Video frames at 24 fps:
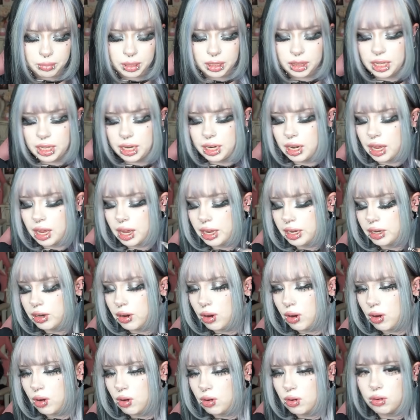But then I
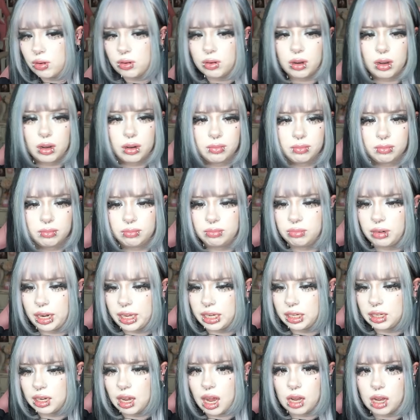go
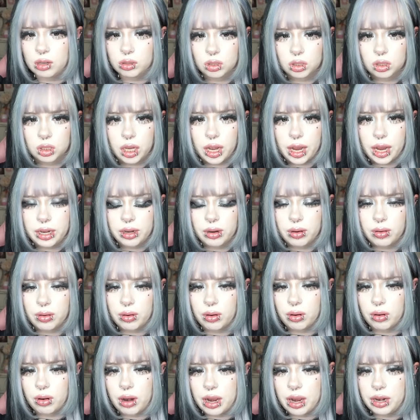like outside
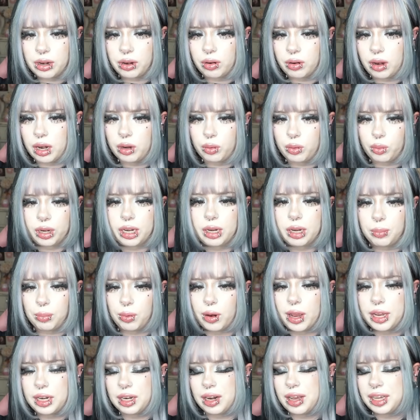or under a real
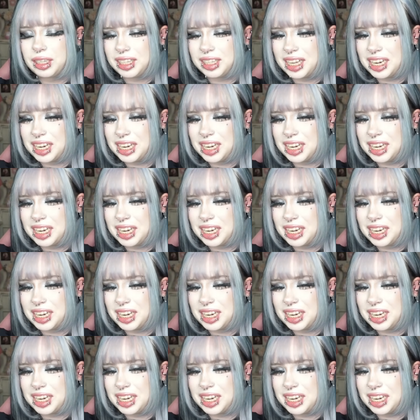bright light,